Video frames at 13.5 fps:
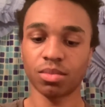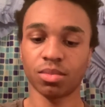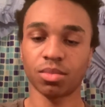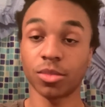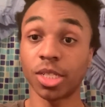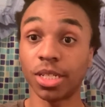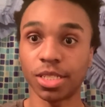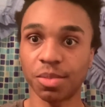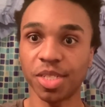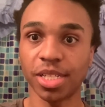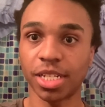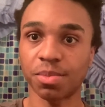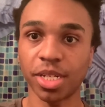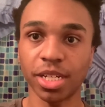Because I mean,
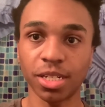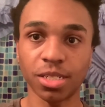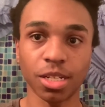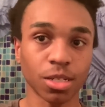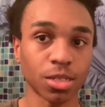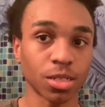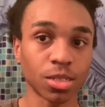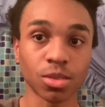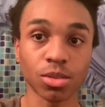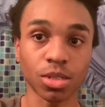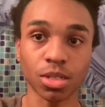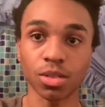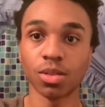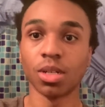that's my hair texture, so
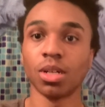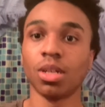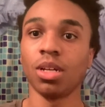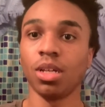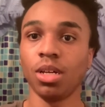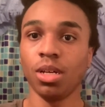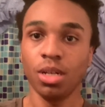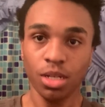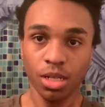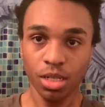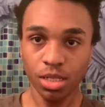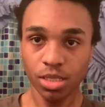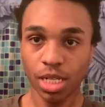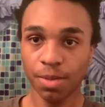
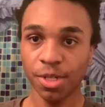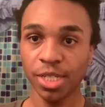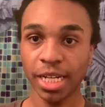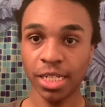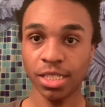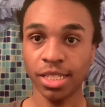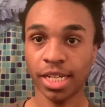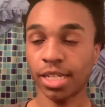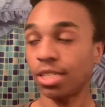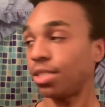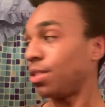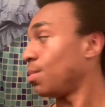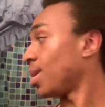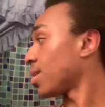it's not really anything I can
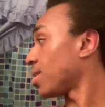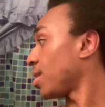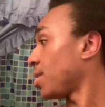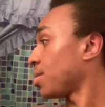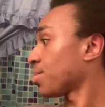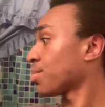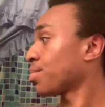do about that.